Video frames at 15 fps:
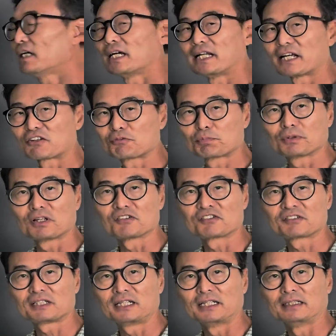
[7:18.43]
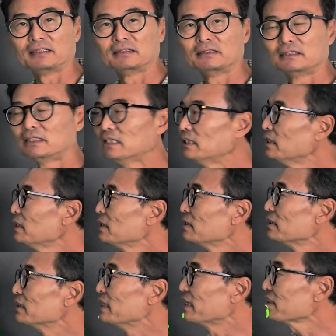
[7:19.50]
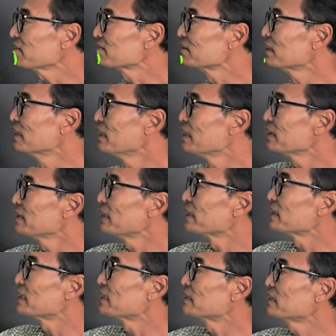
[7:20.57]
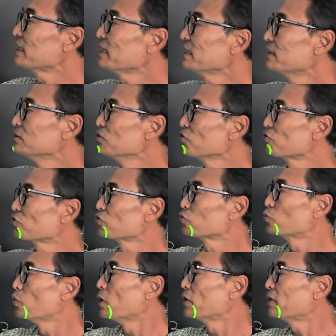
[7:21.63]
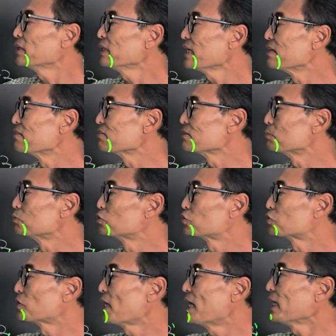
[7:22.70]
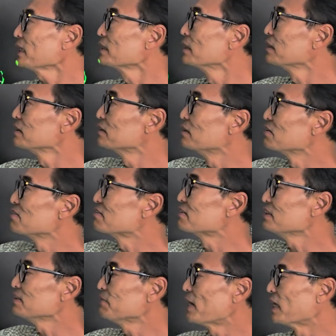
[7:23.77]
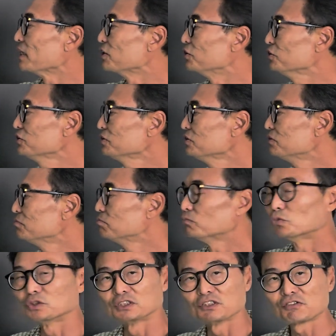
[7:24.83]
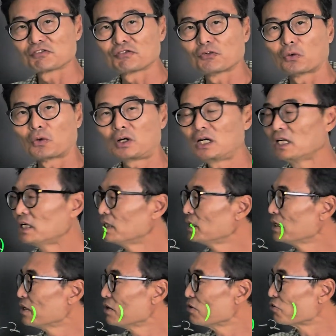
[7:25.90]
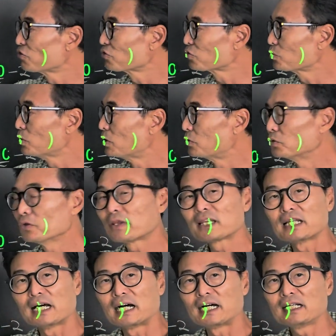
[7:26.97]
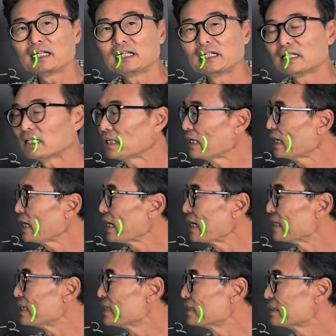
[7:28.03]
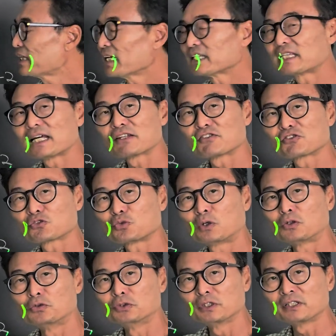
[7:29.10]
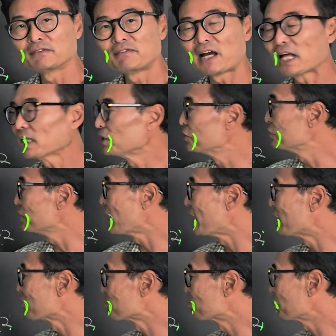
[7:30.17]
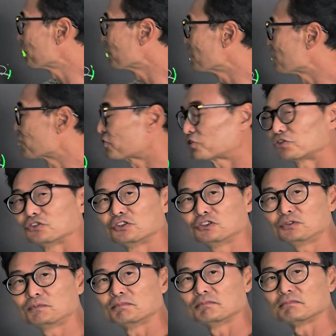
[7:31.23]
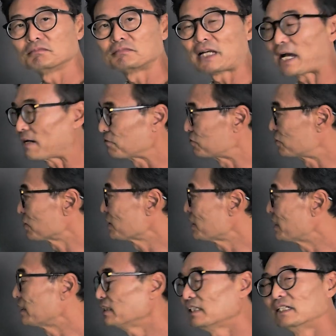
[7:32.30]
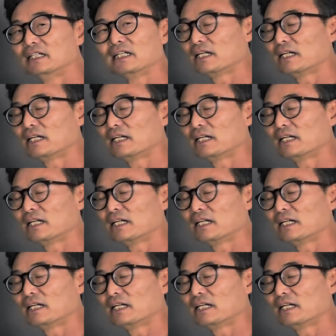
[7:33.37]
and x plus 10. Next, take that 10, square it, and subtract the c value, which is 4, square root that, and then take that square rooted value as plus 2 after the 10